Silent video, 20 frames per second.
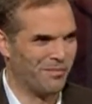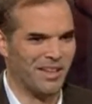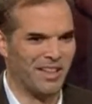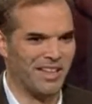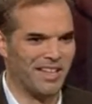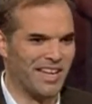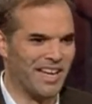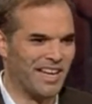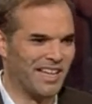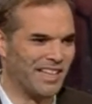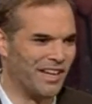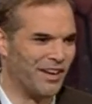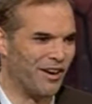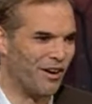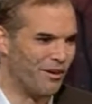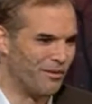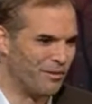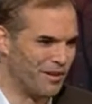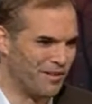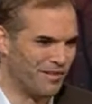but in the end they
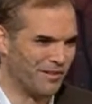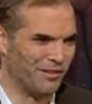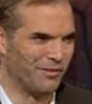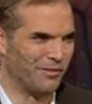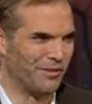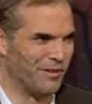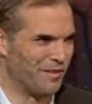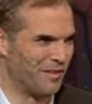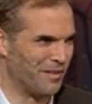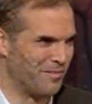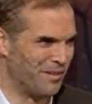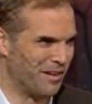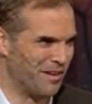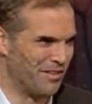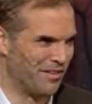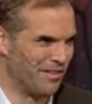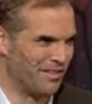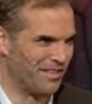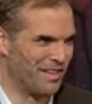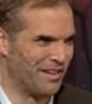always increased the
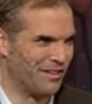budgets.